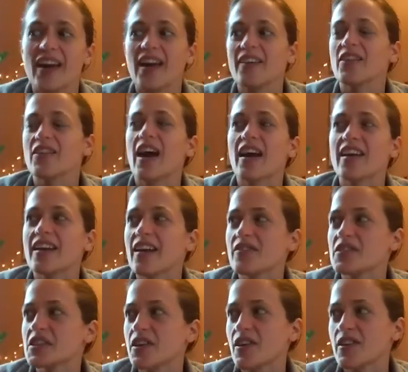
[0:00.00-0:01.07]
I
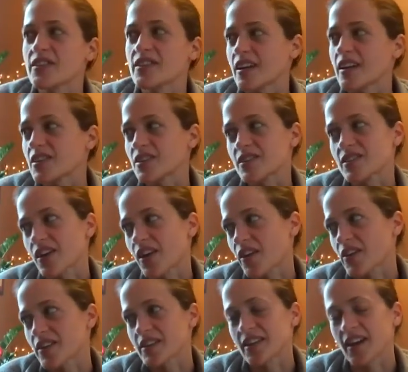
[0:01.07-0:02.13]
have to call doctors
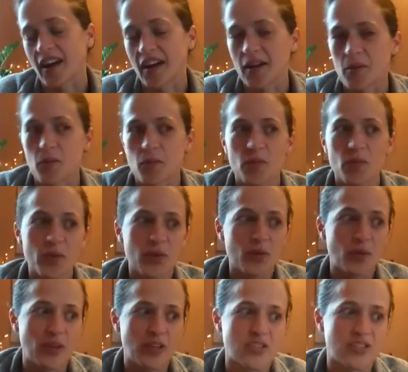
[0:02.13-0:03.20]
all the time with
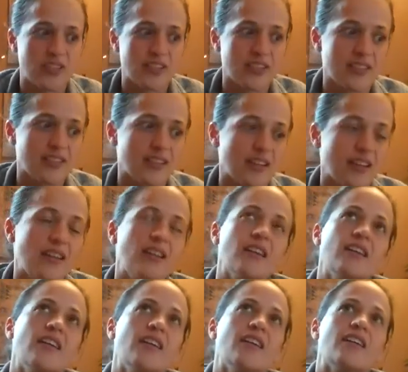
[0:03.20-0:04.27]
questions and
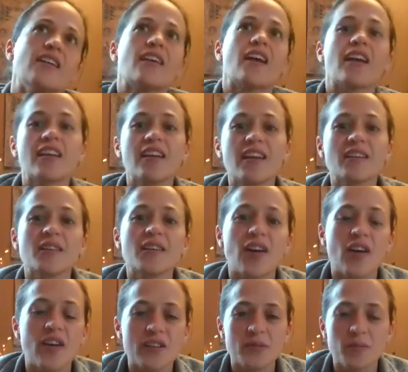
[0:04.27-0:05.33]
I get
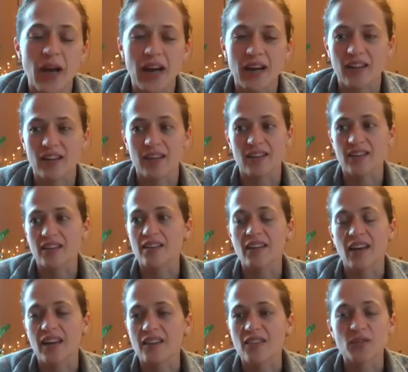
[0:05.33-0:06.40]
calls back like
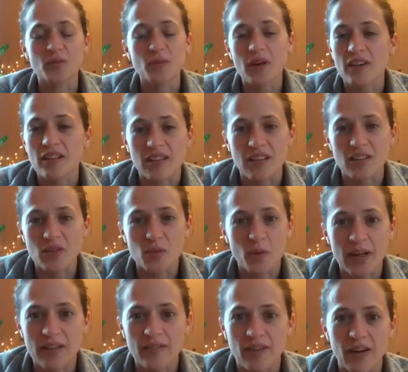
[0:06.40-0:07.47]
I swear it's like
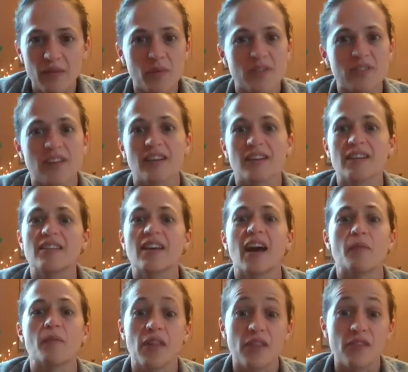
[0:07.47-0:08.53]
25% of the
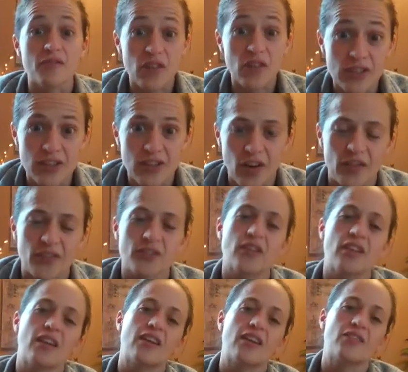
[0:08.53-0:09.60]
time on the first call.
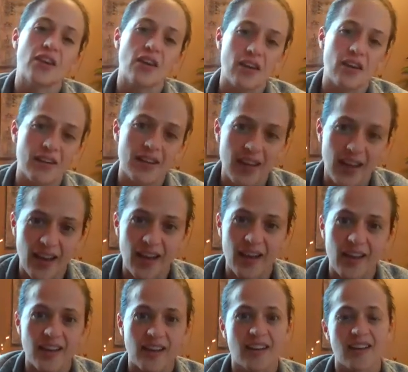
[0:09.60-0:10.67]
So then I have to call
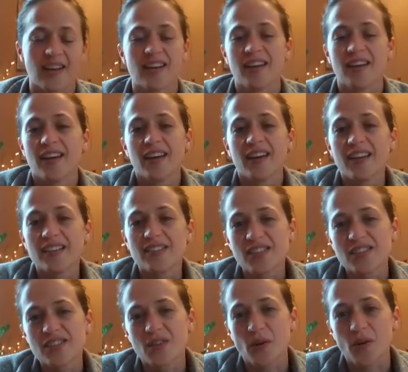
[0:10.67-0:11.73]
again and it's
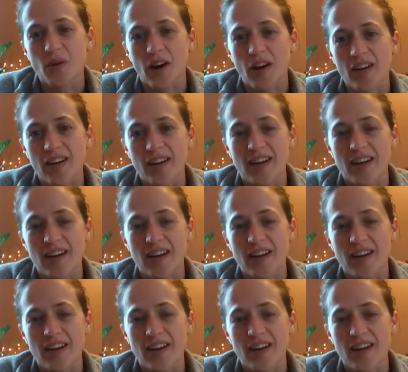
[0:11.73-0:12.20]
just so hard.